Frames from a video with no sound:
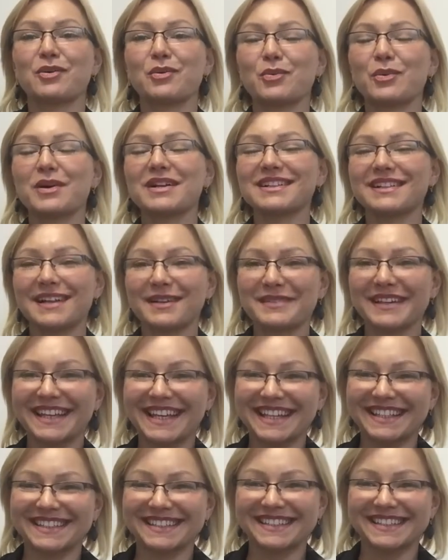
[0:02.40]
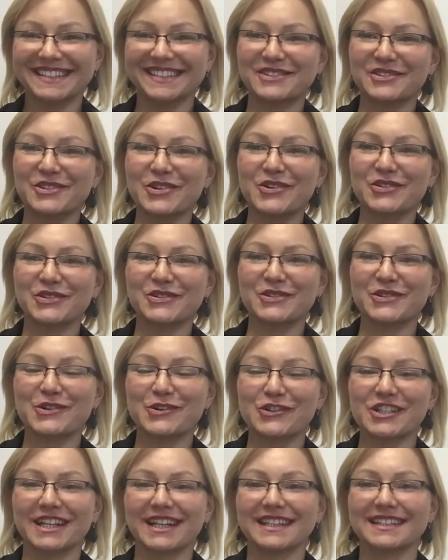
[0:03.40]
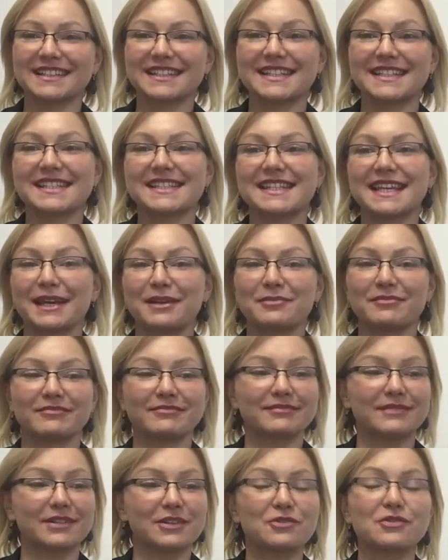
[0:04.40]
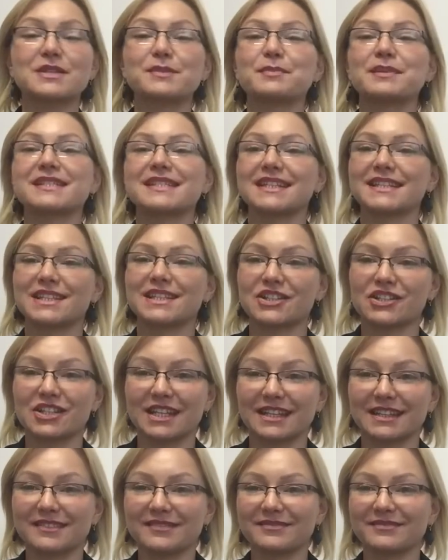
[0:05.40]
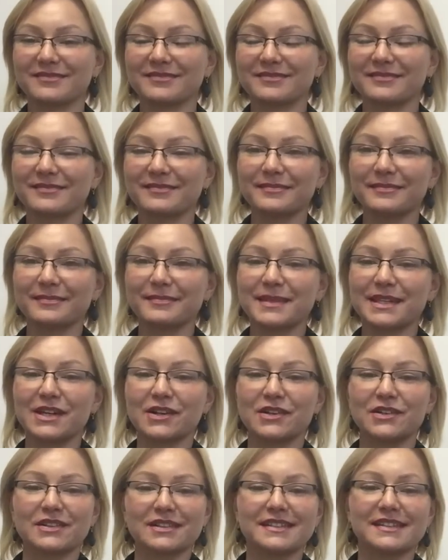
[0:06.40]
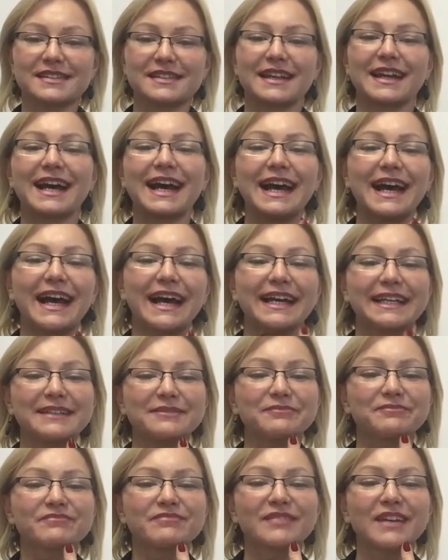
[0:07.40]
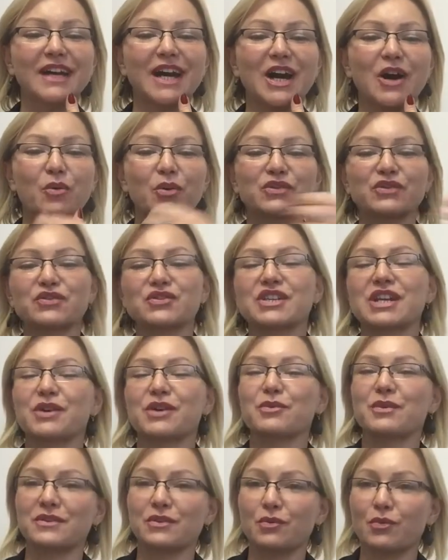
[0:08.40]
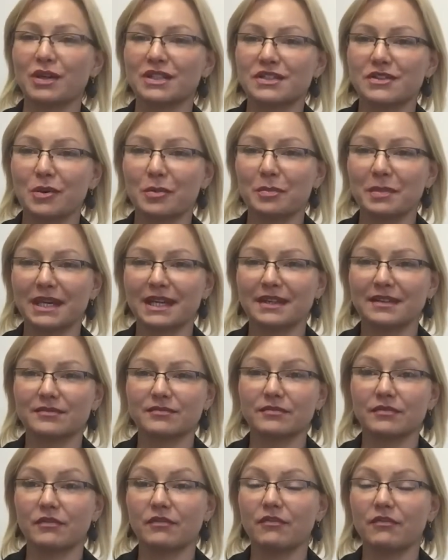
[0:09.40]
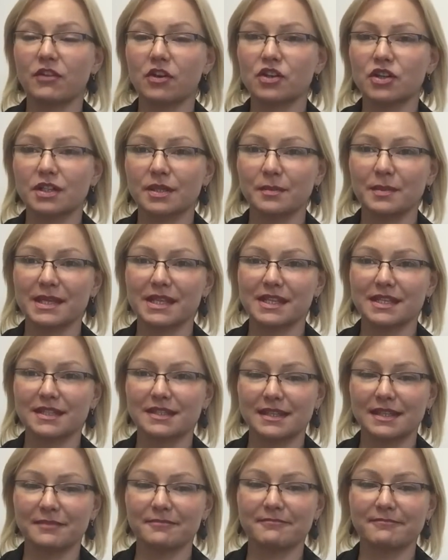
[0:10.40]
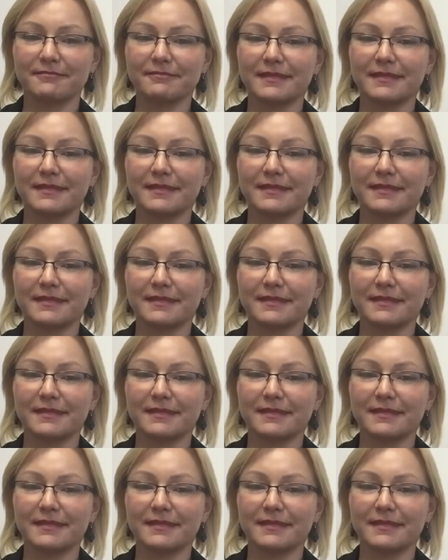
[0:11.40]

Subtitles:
Welcome again to Talk to Goshiack, this time Christmas edition, because I want to share with you one topic, vulnerability.